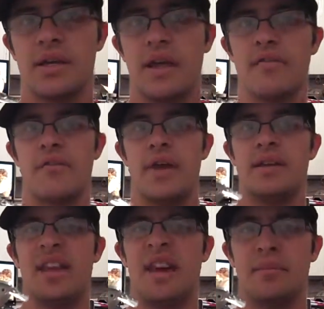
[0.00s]
Kevin Van
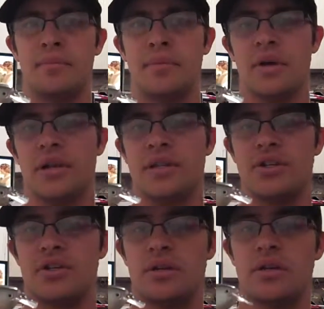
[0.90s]
Dam
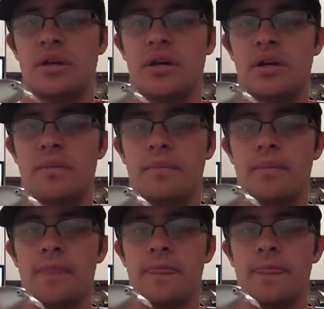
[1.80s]
edition.